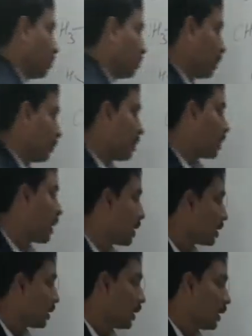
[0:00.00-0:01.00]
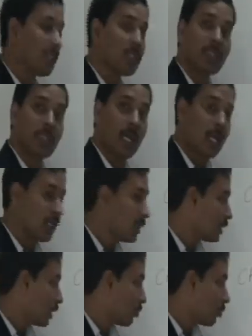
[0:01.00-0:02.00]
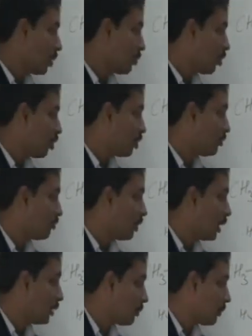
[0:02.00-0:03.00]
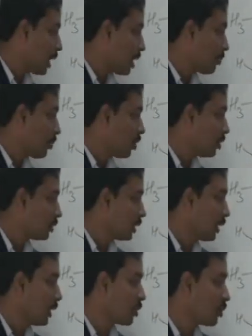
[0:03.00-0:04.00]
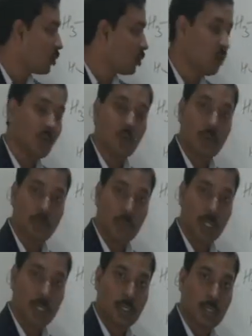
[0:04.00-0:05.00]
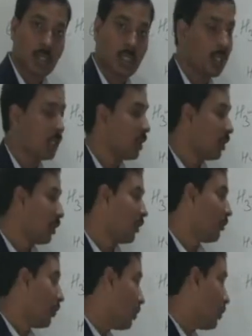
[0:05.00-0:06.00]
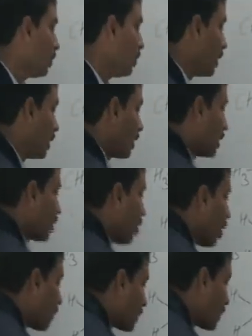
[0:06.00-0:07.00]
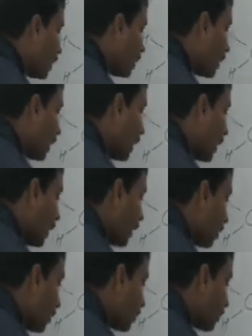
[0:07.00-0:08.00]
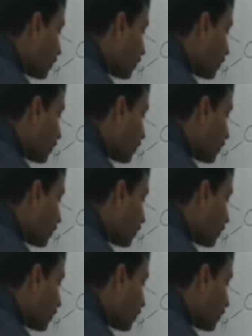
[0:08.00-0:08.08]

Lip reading: That means the answer is 9 sigma bond, 1 pi bond and 2 lone pairs. Therefore, it is option A.